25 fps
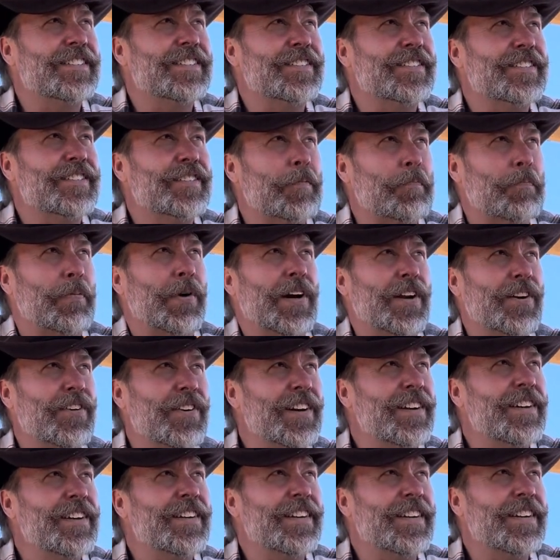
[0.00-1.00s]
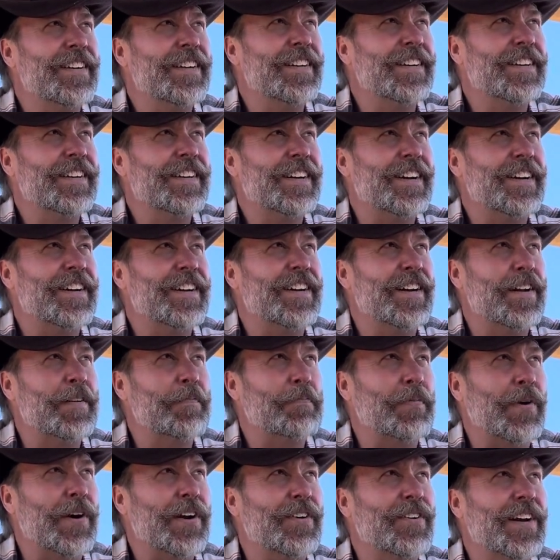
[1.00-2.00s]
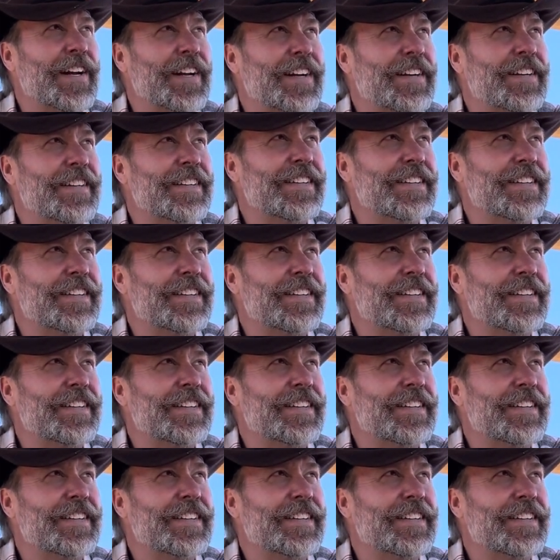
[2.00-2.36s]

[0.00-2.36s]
You puttering? Are you done puttering?